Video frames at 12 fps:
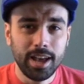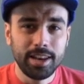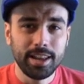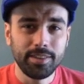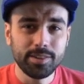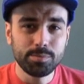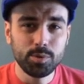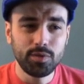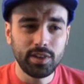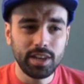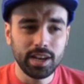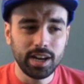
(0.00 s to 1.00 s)
Now, this
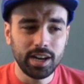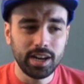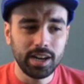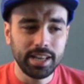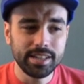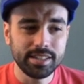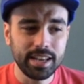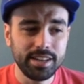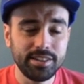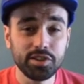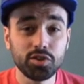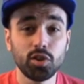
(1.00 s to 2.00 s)
movie is a
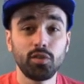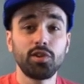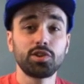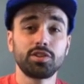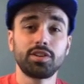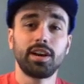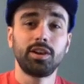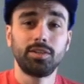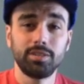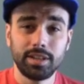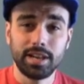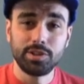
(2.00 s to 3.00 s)
DiscoVision
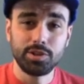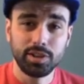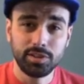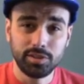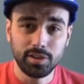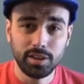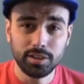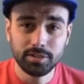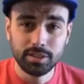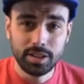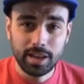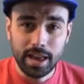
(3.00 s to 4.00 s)
title, as you can see.
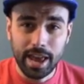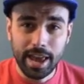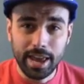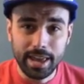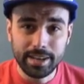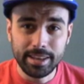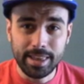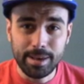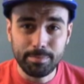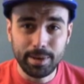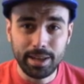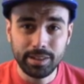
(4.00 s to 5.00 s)
And
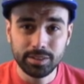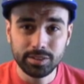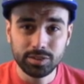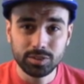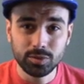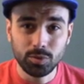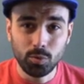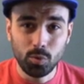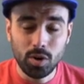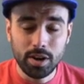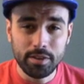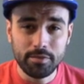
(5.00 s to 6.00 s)
that means
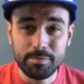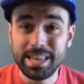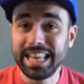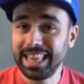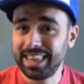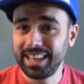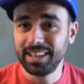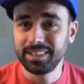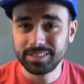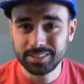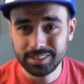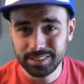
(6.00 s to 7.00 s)
one of many
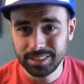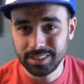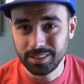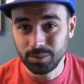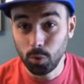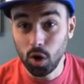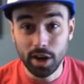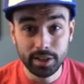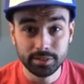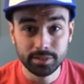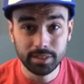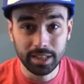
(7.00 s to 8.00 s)
things.
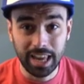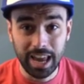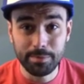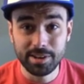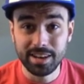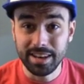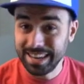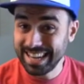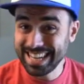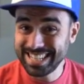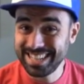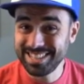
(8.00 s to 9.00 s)
One, it came in
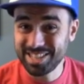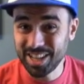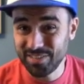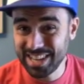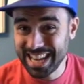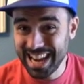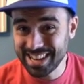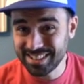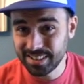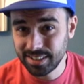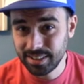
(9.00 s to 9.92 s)
1978.